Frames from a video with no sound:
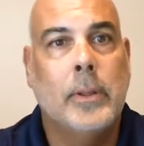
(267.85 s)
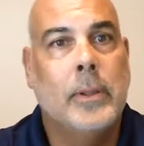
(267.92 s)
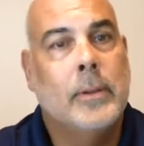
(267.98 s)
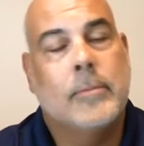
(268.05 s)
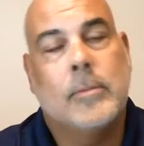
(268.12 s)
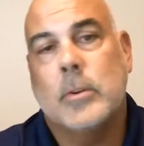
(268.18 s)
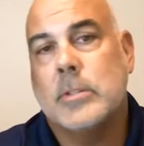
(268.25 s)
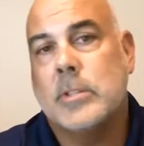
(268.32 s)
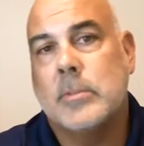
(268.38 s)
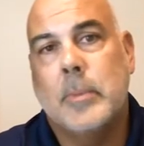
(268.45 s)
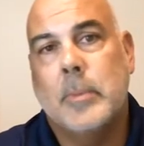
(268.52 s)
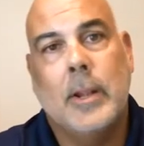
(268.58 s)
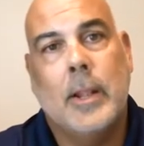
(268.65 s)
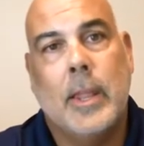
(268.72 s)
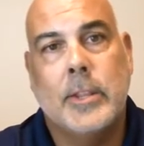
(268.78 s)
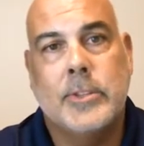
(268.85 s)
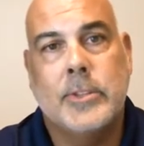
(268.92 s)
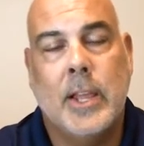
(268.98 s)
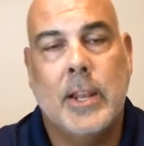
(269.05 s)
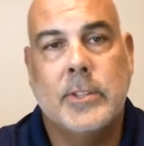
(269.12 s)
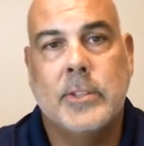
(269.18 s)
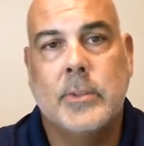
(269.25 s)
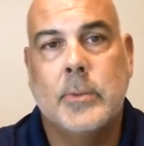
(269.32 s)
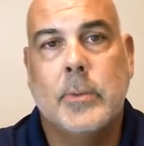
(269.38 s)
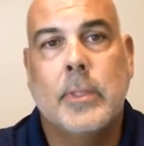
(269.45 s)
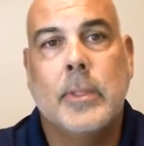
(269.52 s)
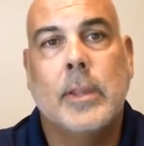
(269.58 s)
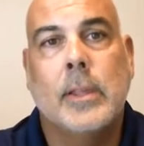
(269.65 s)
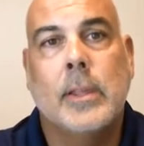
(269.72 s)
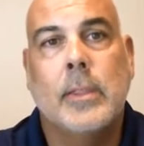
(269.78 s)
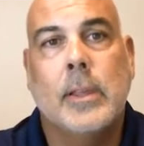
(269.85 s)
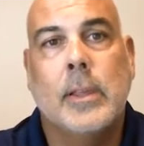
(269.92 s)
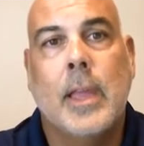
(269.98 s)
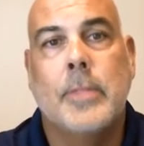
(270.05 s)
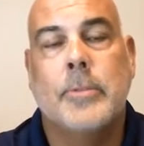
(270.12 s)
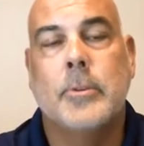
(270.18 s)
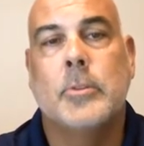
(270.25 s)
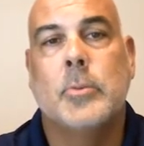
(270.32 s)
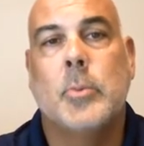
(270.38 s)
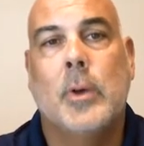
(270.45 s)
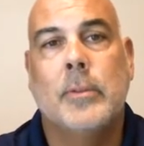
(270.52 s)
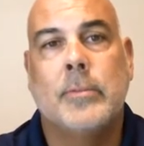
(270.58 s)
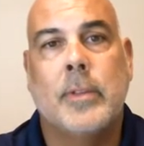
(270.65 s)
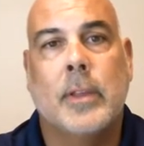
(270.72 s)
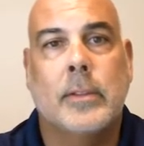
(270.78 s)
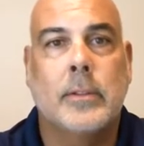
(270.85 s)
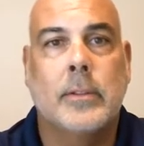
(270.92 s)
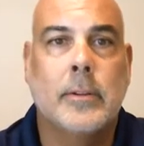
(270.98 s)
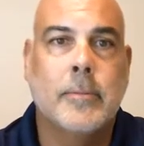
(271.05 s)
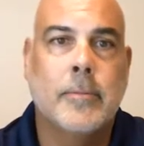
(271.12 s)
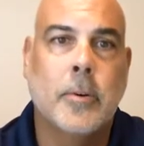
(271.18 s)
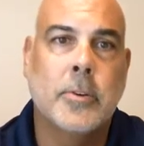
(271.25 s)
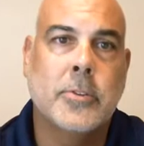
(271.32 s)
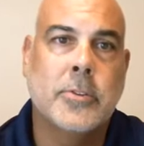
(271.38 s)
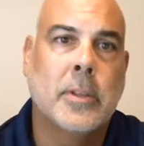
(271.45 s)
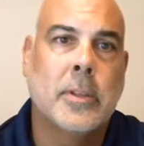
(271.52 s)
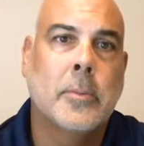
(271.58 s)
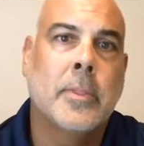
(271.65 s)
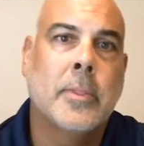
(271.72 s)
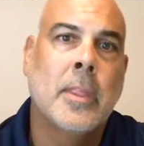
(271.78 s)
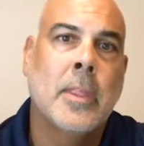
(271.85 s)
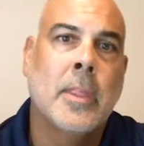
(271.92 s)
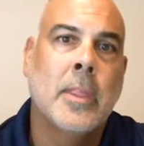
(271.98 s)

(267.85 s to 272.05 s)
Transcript: And of course, there's been a lot of challenges in the, the K through 12 sector, unfortunately, with